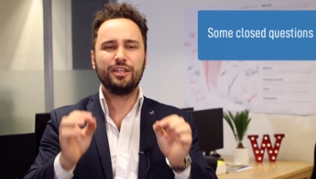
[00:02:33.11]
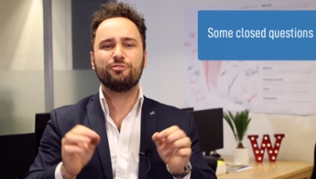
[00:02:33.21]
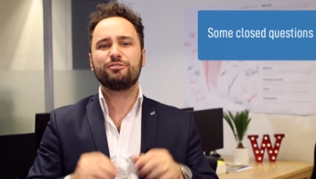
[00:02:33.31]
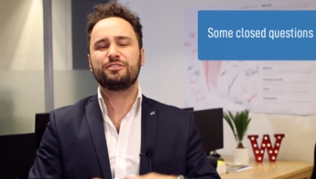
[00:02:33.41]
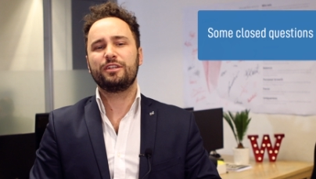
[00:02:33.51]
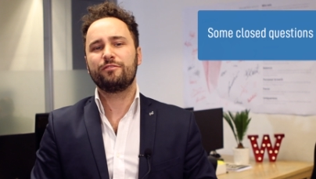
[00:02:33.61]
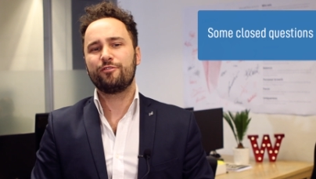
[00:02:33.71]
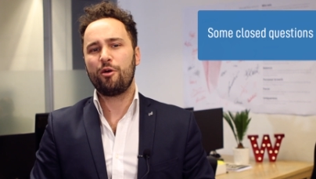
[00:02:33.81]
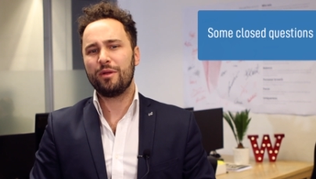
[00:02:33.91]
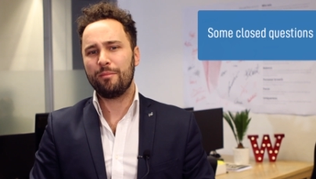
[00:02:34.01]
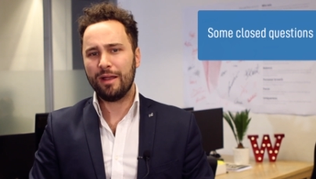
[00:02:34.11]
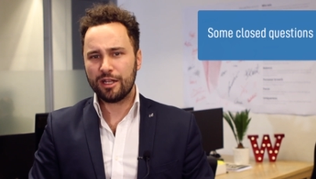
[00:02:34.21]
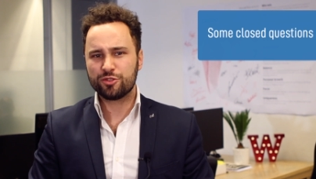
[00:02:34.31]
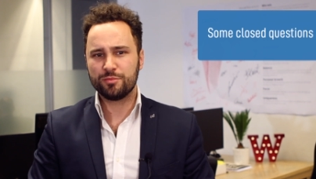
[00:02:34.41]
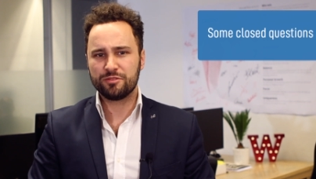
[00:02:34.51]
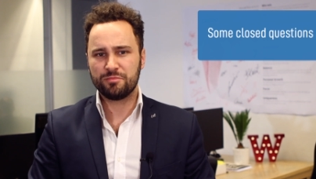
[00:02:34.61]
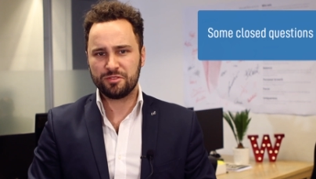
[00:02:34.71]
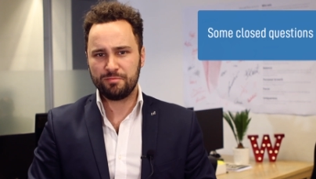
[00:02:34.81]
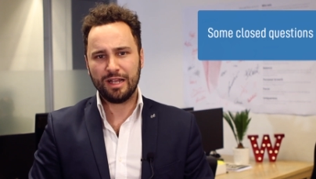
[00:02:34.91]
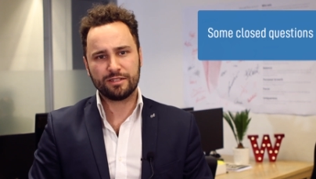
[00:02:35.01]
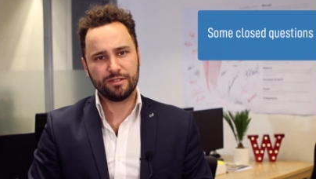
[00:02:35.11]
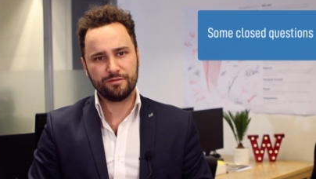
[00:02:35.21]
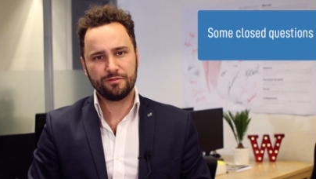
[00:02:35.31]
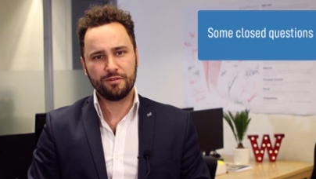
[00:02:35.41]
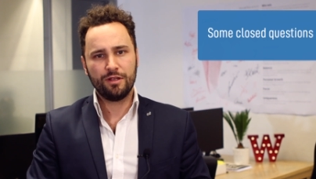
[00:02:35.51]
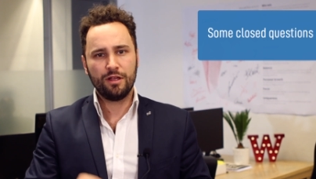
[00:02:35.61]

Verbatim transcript: interesting from a management perspective,